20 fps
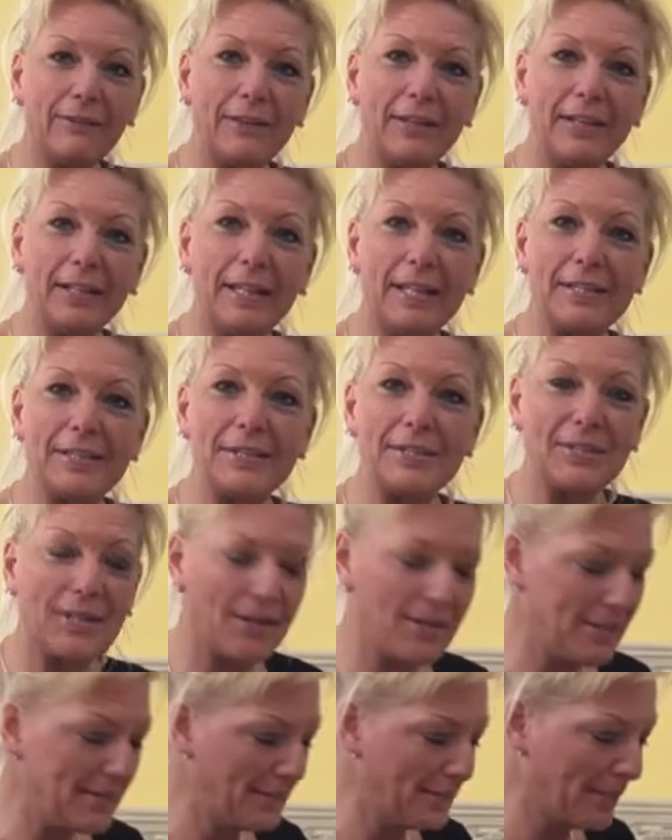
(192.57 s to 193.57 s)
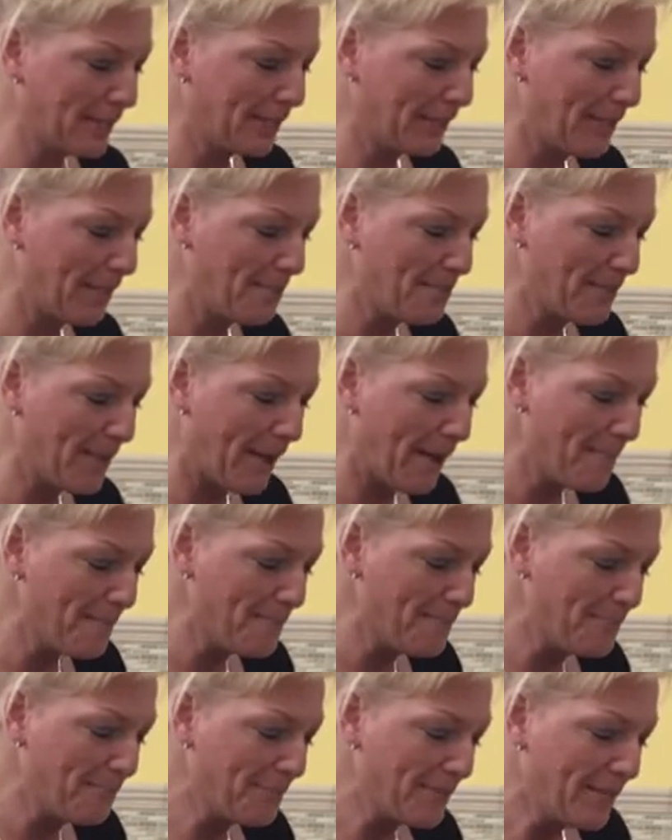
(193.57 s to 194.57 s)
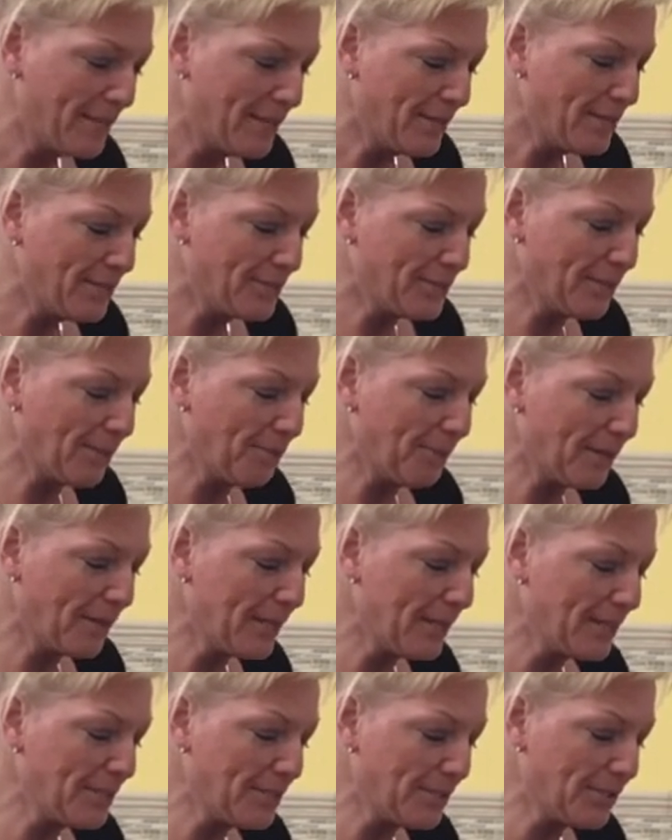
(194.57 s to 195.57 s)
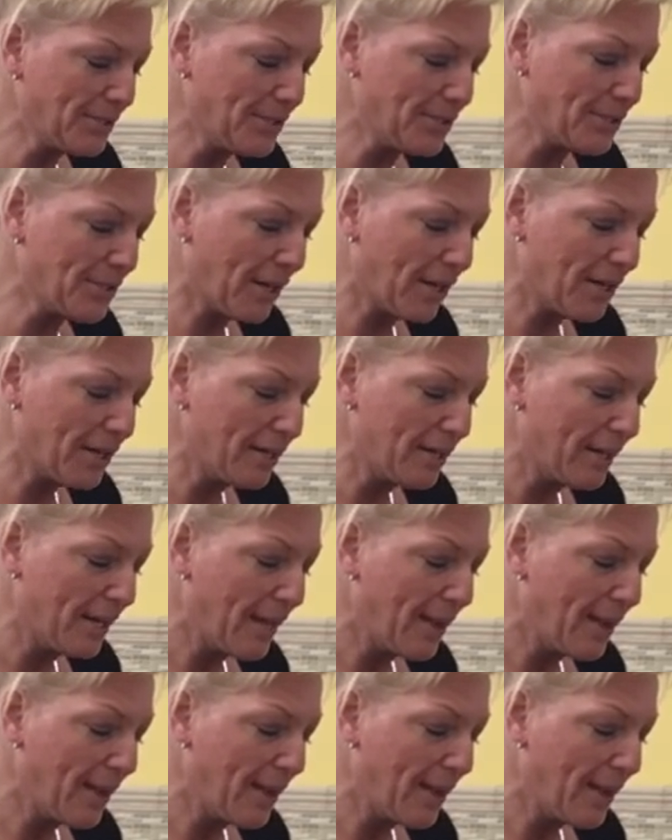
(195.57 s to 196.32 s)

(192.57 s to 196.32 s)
feel it starting to clump up. So we're gonna just start